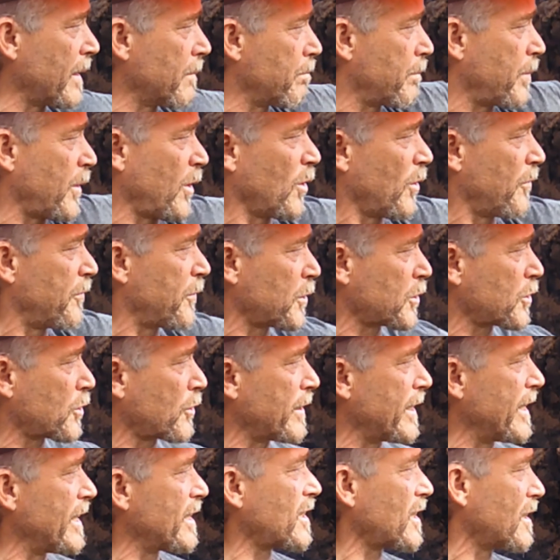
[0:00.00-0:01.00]
beautiful
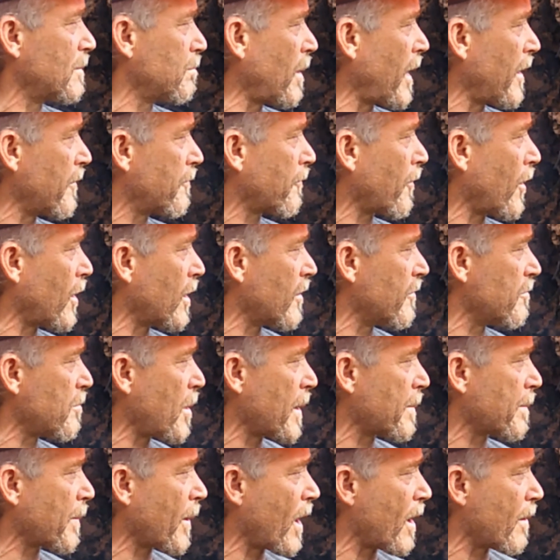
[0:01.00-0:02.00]
trees in my front of
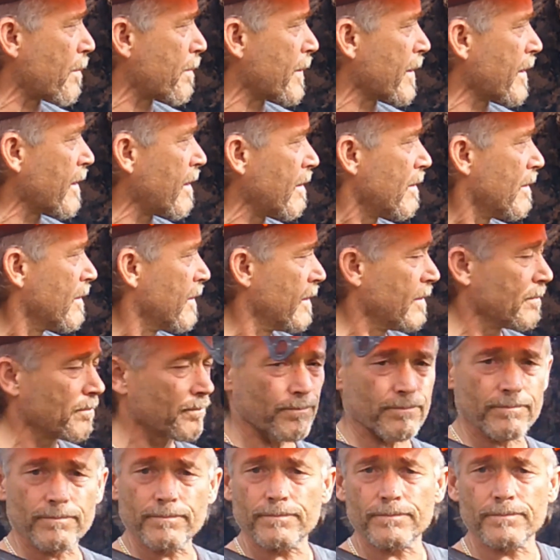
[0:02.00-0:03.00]
my property,
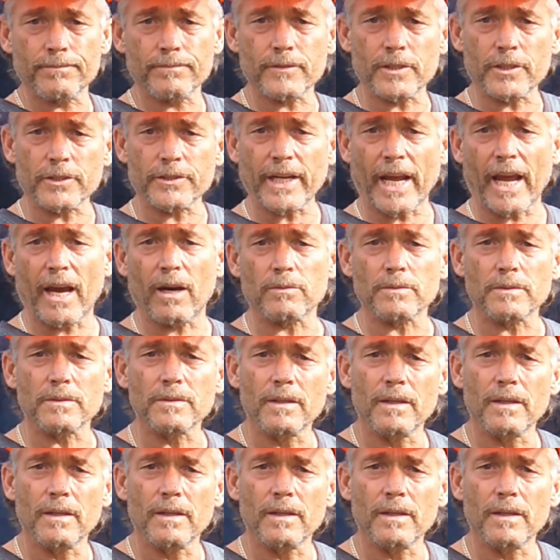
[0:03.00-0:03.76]
they're down.